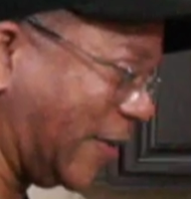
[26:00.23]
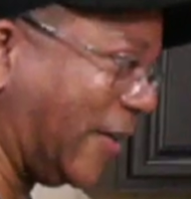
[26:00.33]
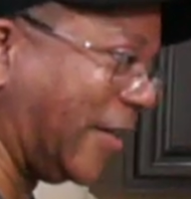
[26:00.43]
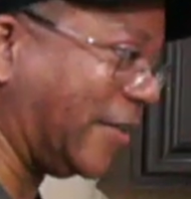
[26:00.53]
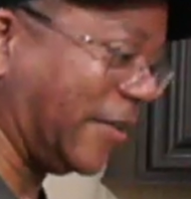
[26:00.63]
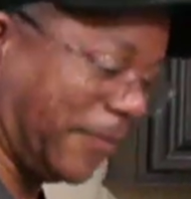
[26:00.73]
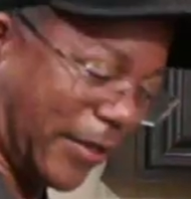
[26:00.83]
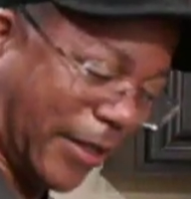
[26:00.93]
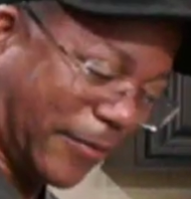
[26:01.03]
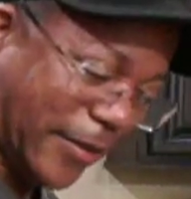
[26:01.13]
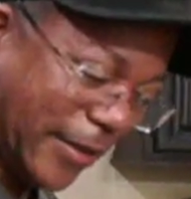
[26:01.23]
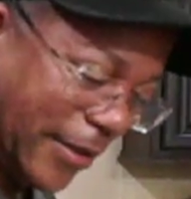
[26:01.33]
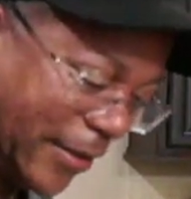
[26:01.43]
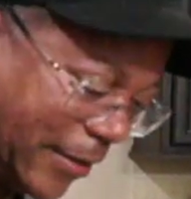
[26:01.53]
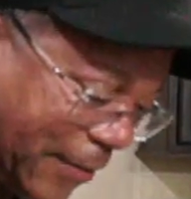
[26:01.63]
saw how simple that
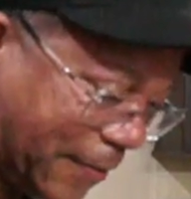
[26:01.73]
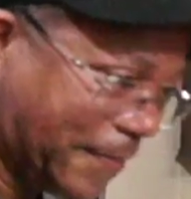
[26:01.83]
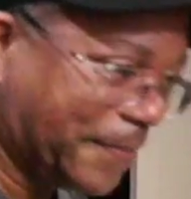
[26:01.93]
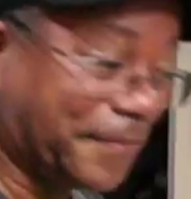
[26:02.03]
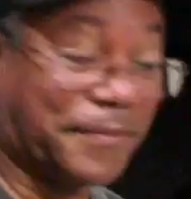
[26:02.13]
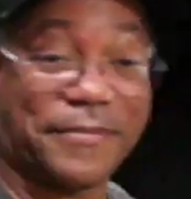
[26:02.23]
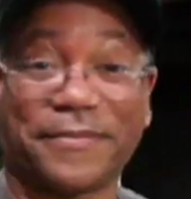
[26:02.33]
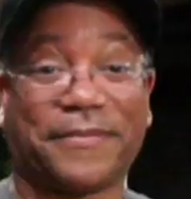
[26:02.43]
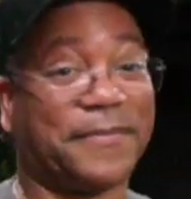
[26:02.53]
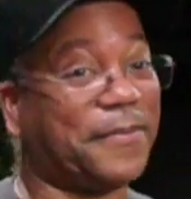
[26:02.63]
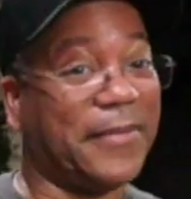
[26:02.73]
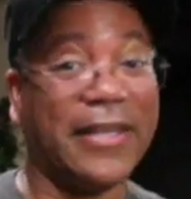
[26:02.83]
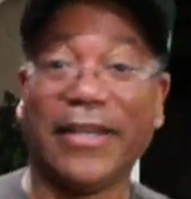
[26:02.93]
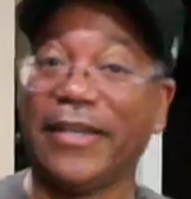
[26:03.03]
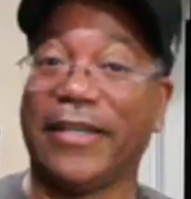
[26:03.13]
was.
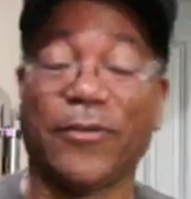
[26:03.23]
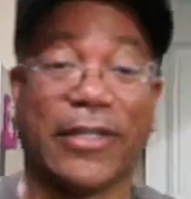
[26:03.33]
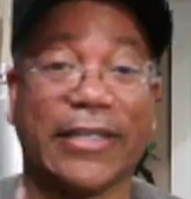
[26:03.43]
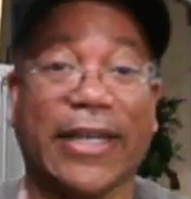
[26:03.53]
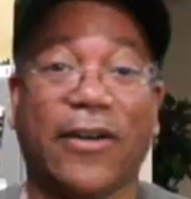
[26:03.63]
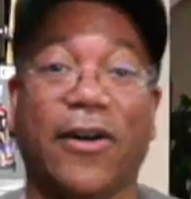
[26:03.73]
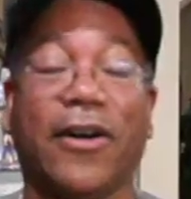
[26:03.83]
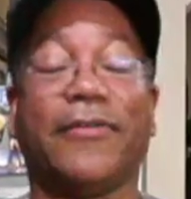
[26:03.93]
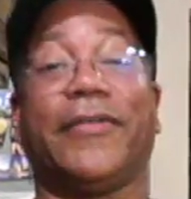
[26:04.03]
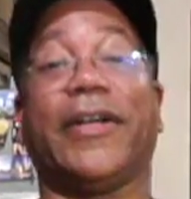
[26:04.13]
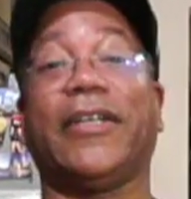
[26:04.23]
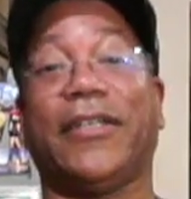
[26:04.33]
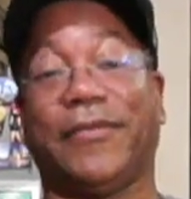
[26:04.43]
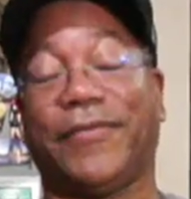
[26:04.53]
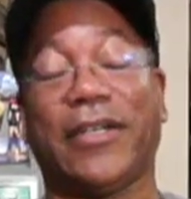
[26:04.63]
It wasn't that hard.
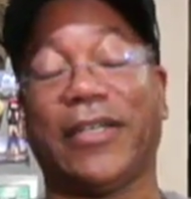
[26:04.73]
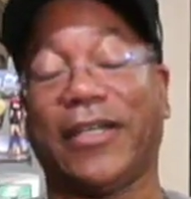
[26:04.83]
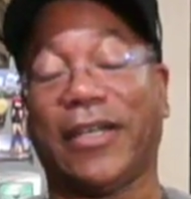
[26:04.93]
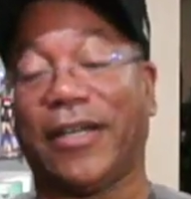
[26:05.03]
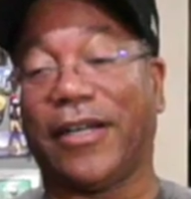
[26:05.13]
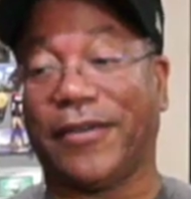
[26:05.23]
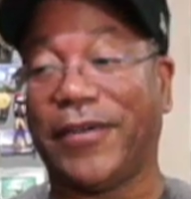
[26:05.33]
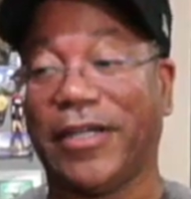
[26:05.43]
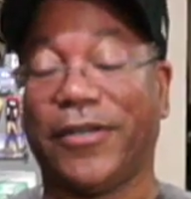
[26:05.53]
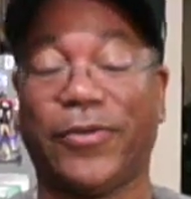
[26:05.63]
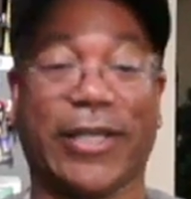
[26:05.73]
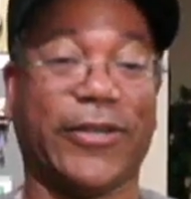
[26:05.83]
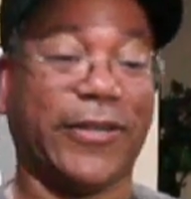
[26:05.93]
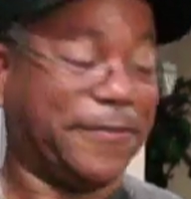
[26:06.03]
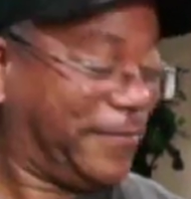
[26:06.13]
Fairly, fairly, uh, uh, fairly quick
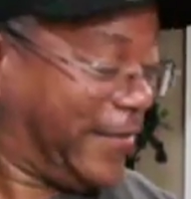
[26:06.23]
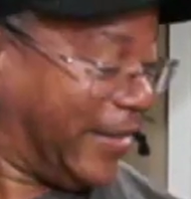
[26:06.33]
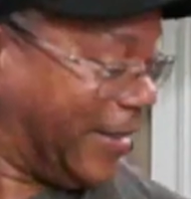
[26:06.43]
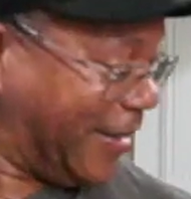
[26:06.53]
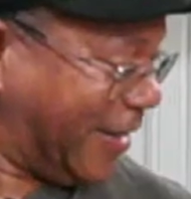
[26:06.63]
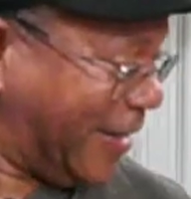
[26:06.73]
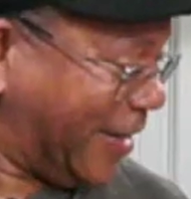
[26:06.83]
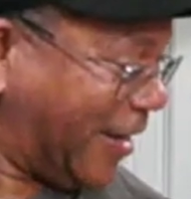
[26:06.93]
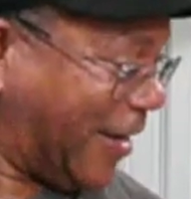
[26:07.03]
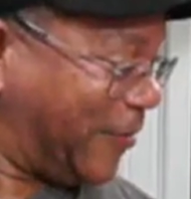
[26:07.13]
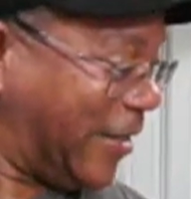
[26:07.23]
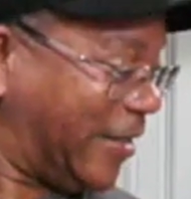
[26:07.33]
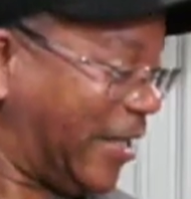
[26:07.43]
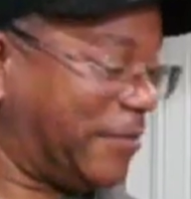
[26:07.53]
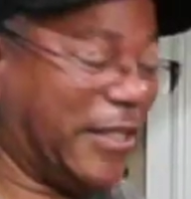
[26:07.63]
cook. I'm gonna
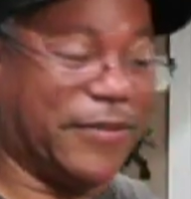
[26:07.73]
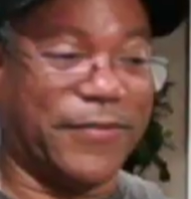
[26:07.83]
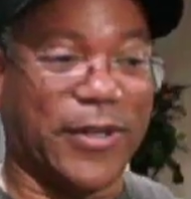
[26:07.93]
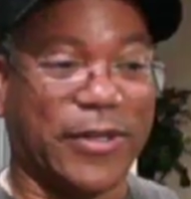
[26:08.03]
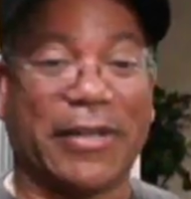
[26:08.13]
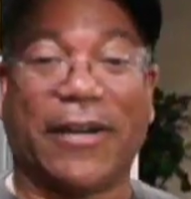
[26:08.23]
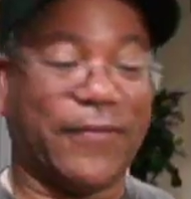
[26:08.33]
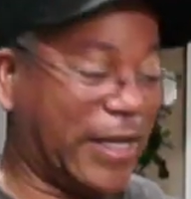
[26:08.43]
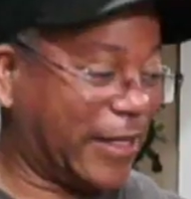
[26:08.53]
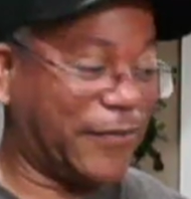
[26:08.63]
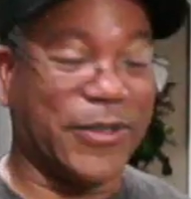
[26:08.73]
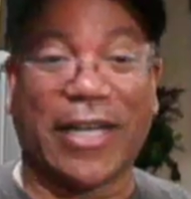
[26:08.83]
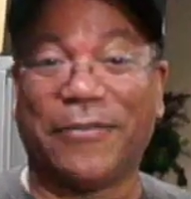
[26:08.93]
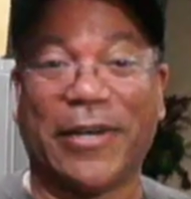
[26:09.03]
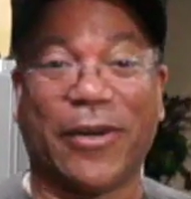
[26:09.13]
take me some photos. Matter of fact, if you
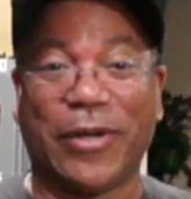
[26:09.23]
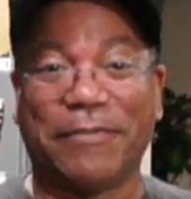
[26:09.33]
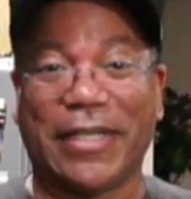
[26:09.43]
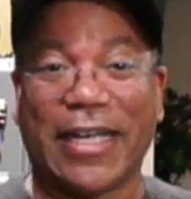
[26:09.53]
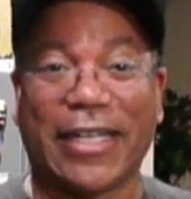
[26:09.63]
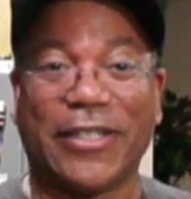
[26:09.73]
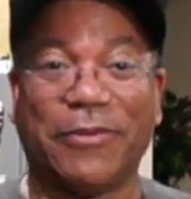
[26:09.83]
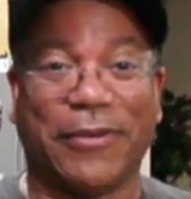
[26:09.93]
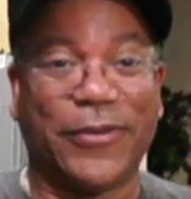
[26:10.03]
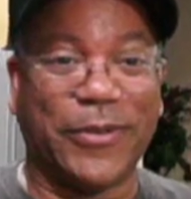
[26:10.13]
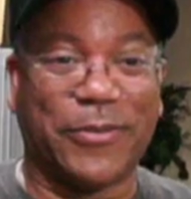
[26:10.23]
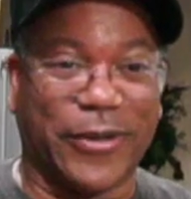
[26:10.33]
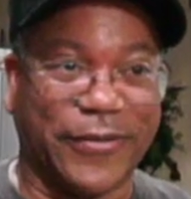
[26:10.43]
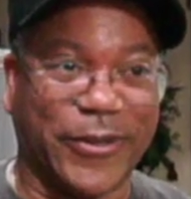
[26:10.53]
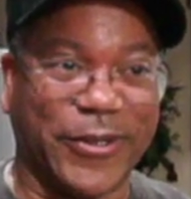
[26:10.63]
guys bear with me, I can do my food
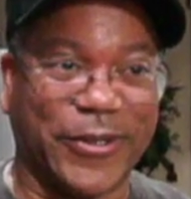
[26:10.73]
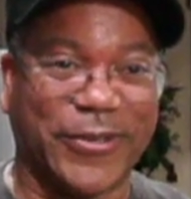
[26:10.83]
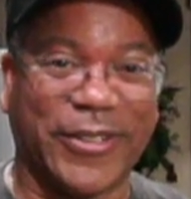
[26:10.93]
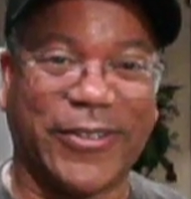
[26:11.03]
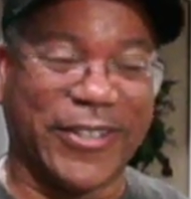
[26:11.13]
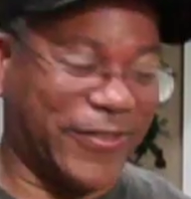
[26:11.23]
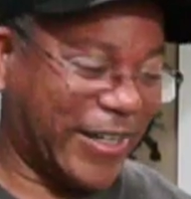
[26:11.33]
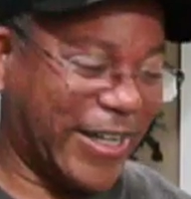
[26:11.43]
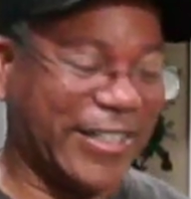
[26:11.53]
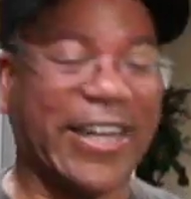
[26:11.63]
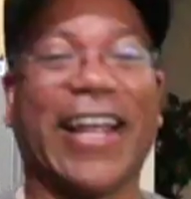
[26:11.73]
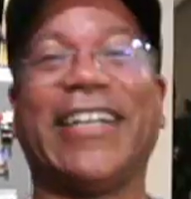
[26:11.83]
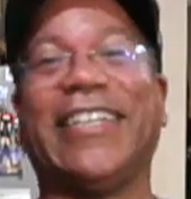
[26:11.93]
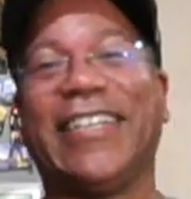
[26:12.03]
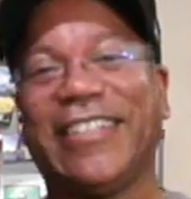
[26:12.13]
porn photos real quick fast,
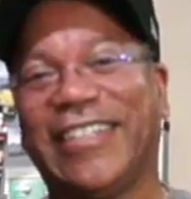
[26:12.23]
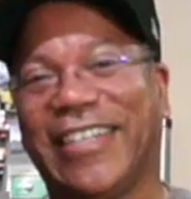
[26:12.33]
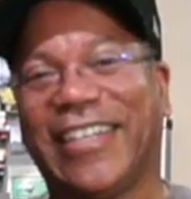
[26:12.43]
and then